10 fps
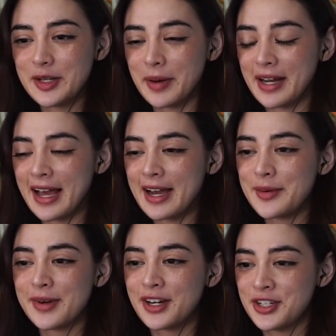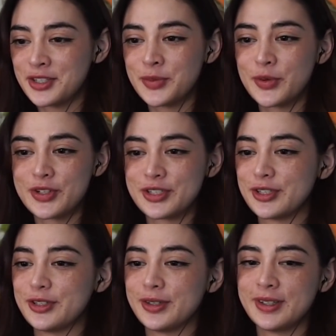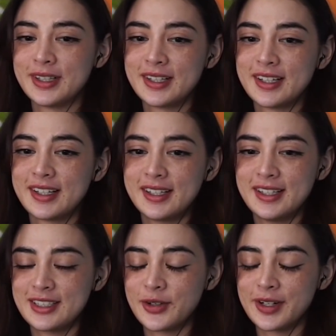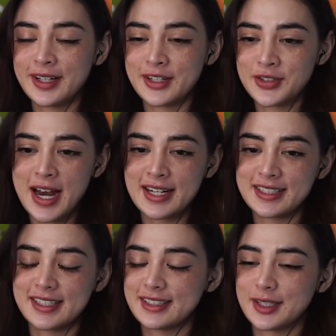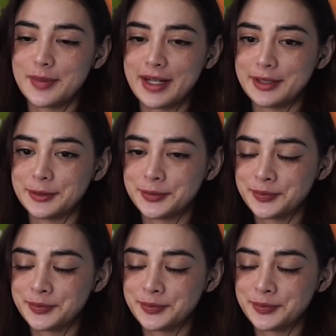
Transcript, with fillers: no matter how much he doesn't want to, he's gonna get dragged in somehow.